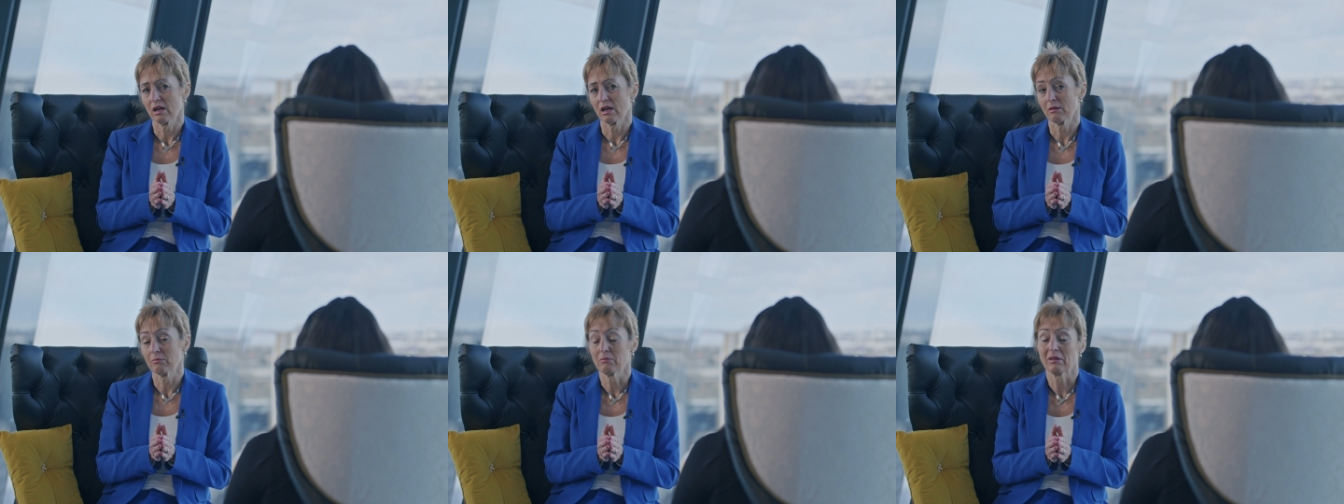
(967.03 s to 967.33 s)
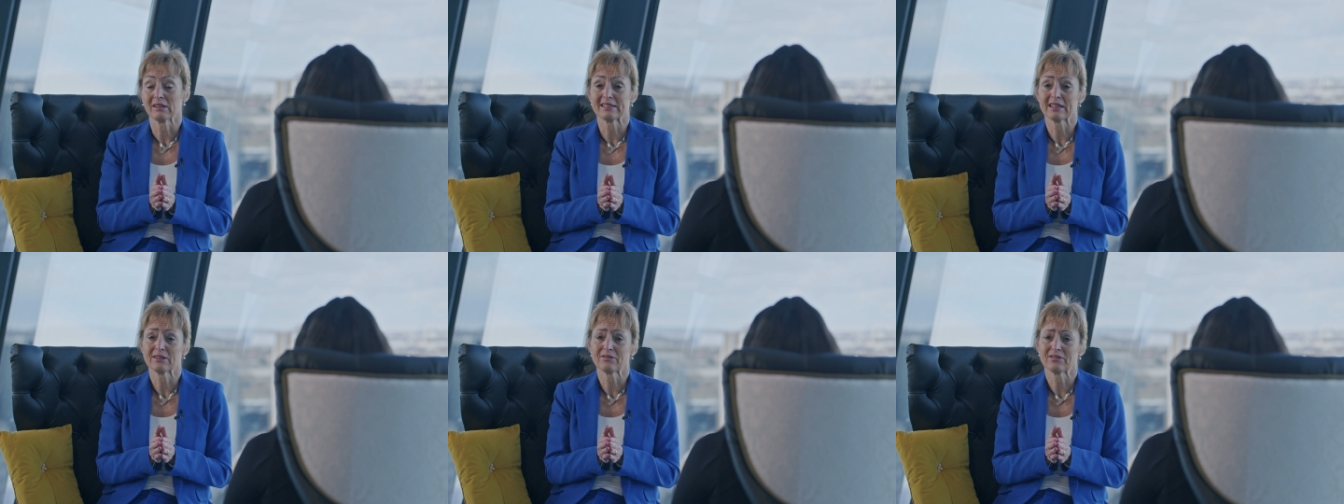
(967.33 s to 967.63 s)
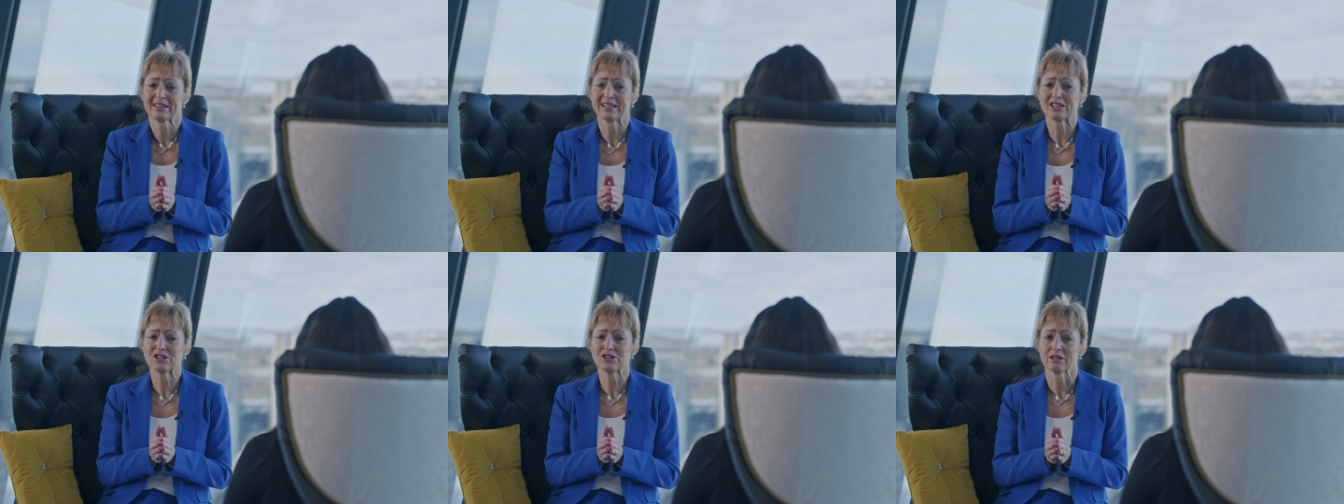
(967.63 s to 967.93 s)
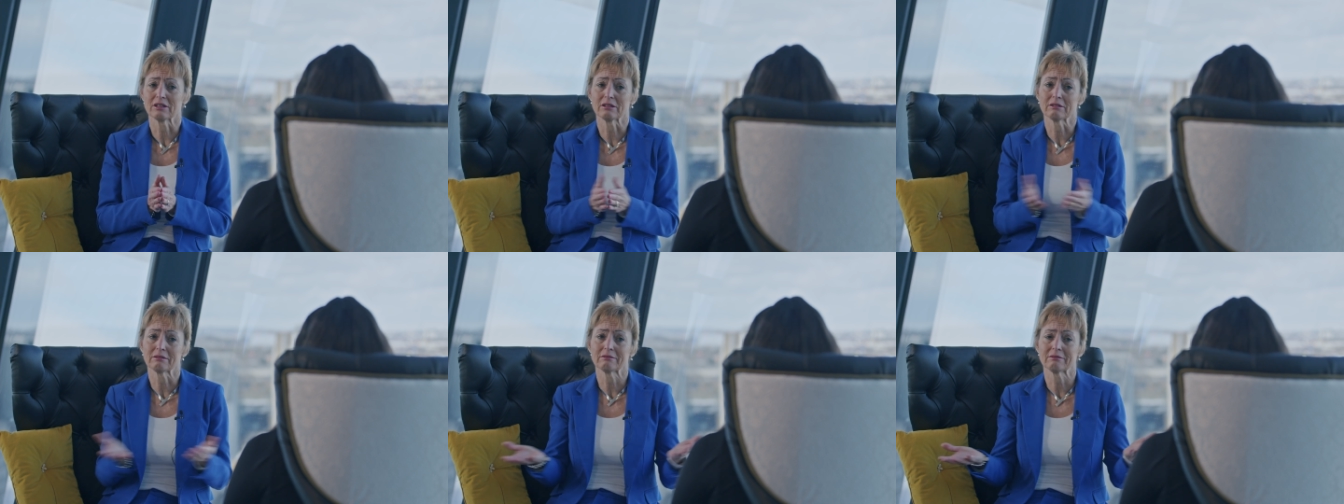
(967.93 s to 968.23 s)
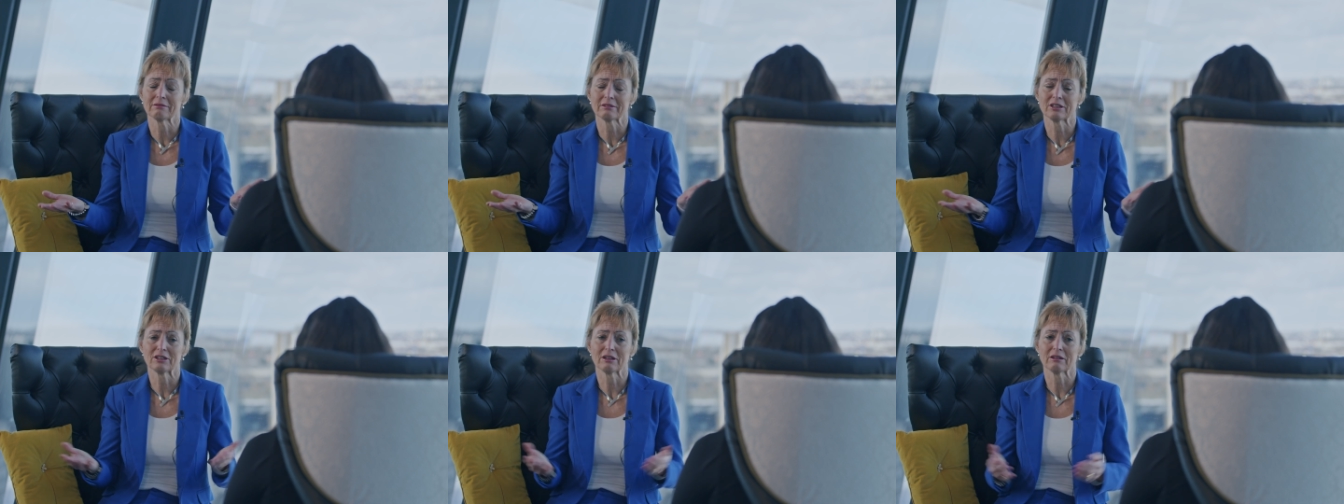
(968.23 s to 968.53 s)
And by definition,
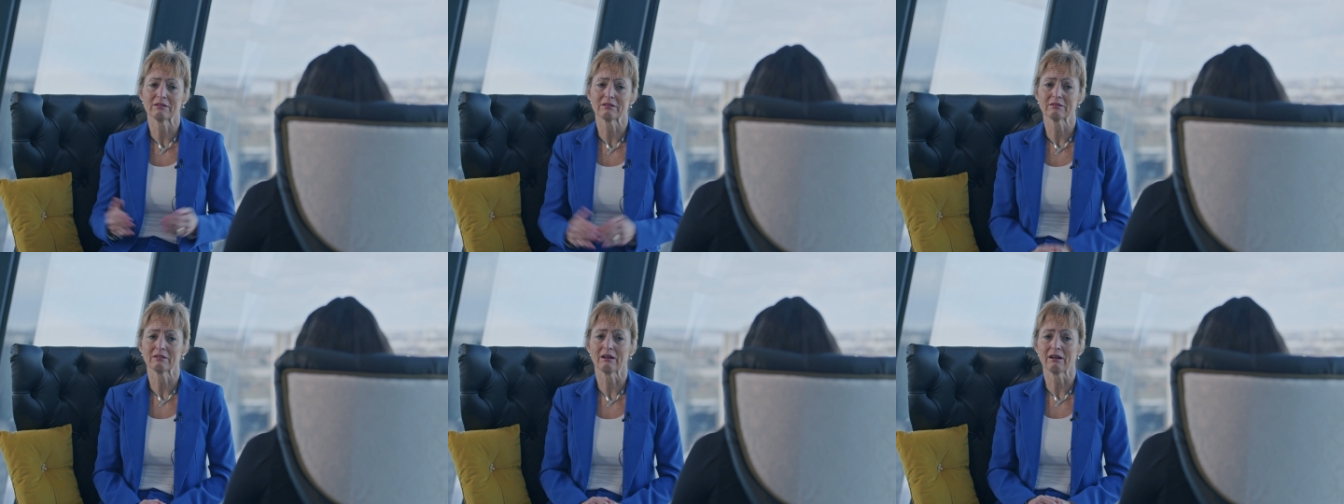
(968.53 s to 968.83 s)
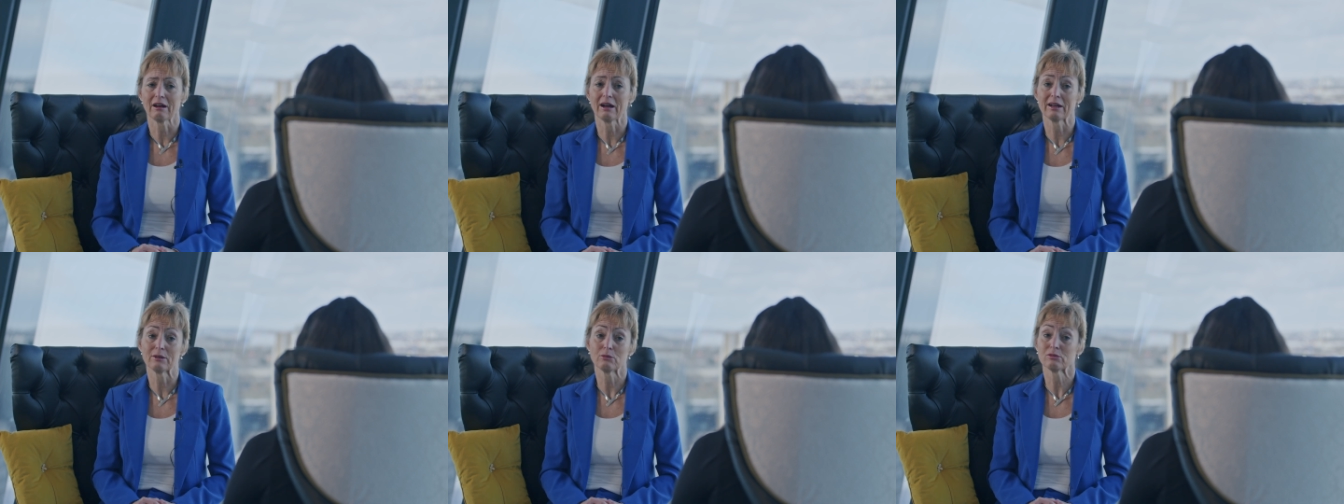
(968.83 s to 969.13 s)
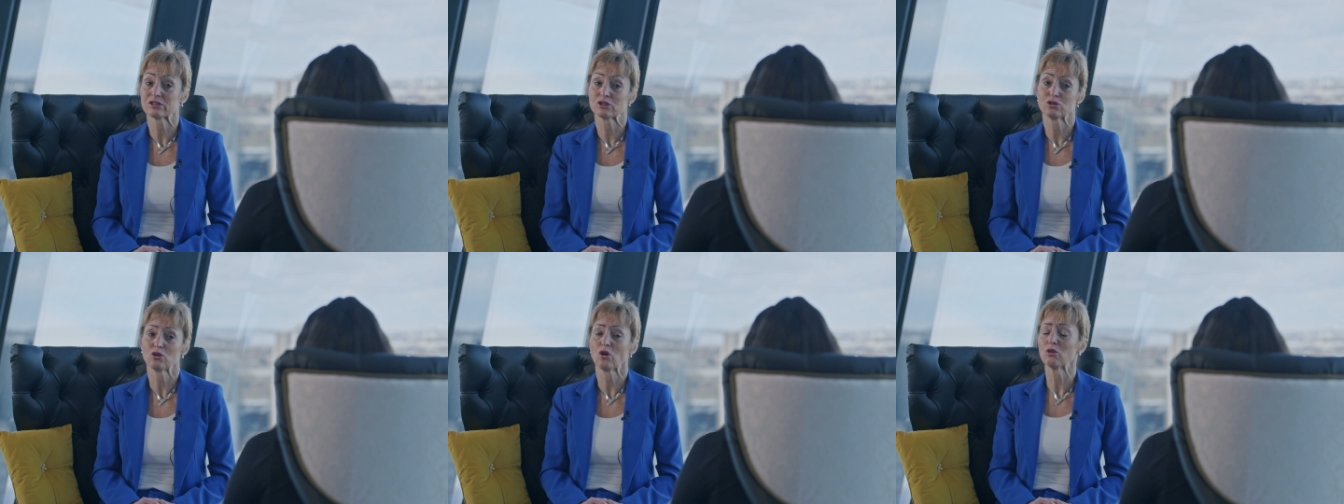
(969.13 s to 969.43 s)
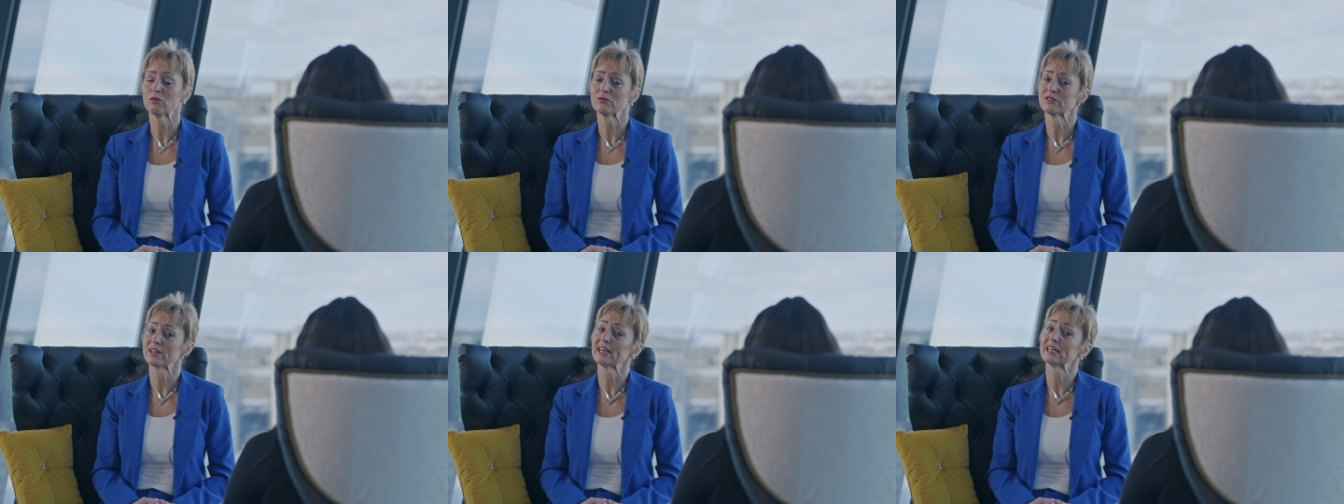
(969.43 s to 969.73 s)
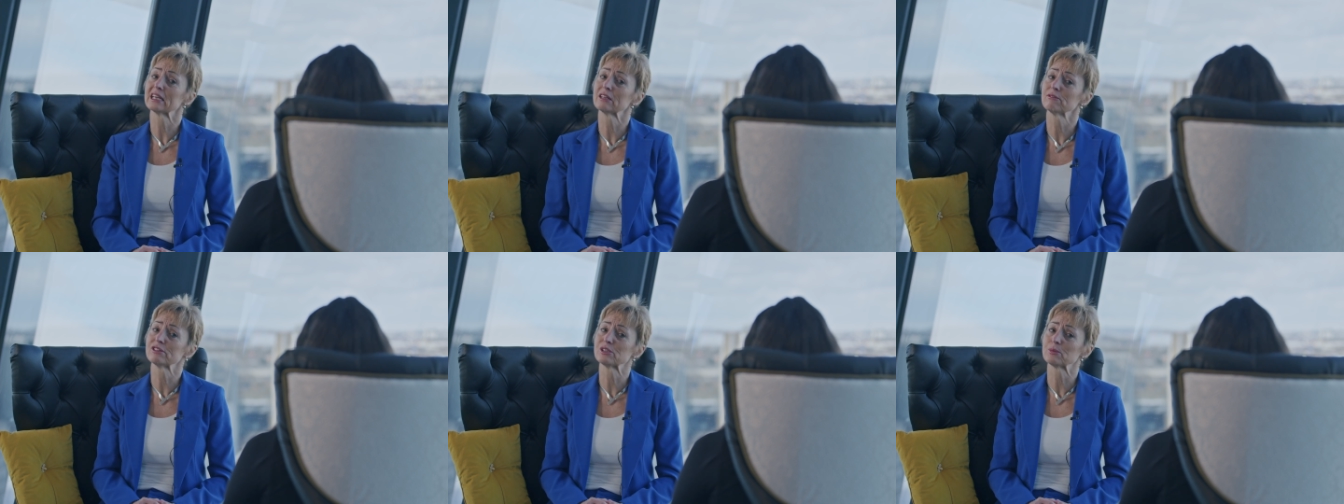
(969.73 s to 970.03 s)
you know, I was not
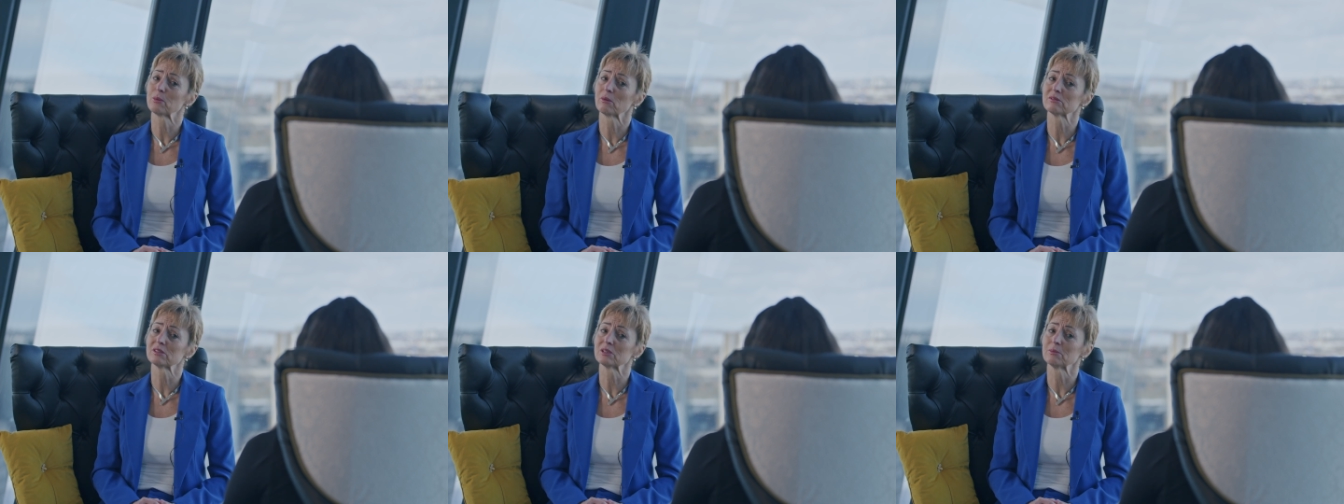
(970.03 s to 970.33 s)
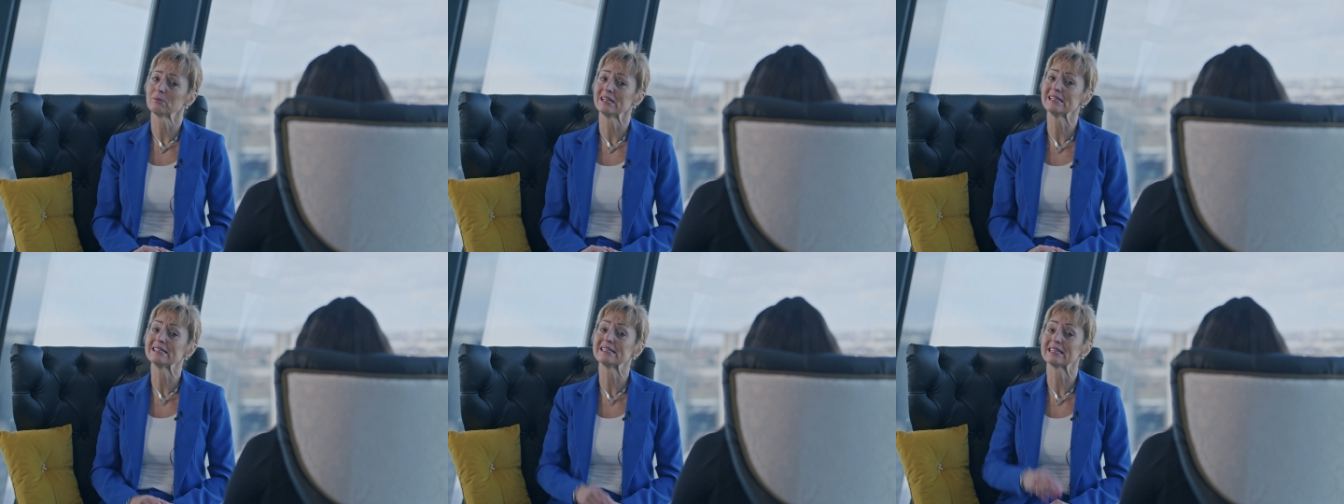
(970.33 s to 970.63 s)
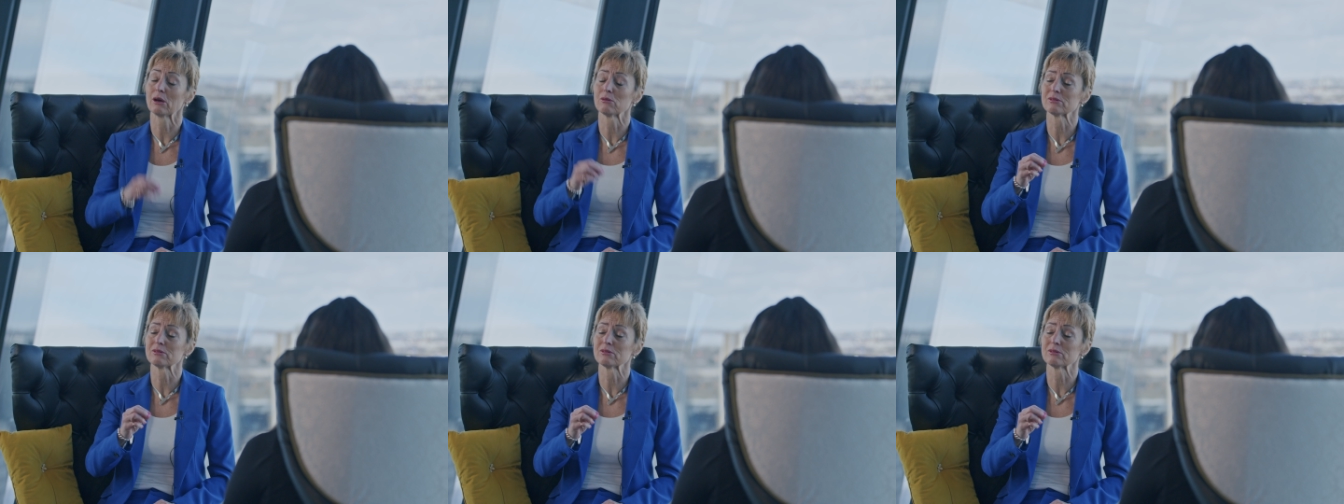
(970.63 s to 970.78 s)
taking responsibility.